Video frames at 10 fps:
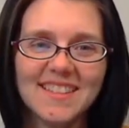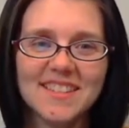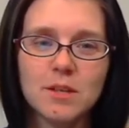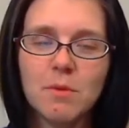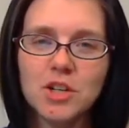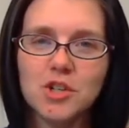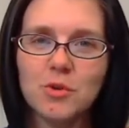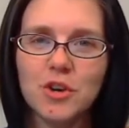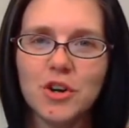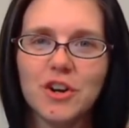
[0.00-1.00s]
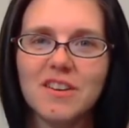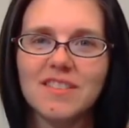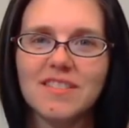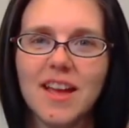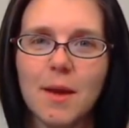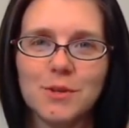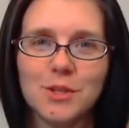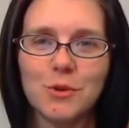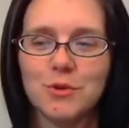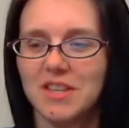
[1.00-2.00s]
This is a much shorter
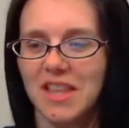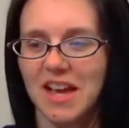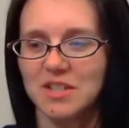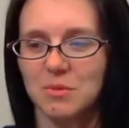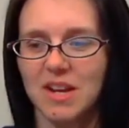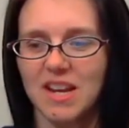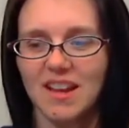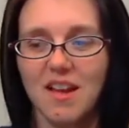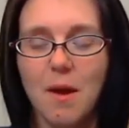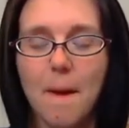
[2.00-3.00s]
episode than last week,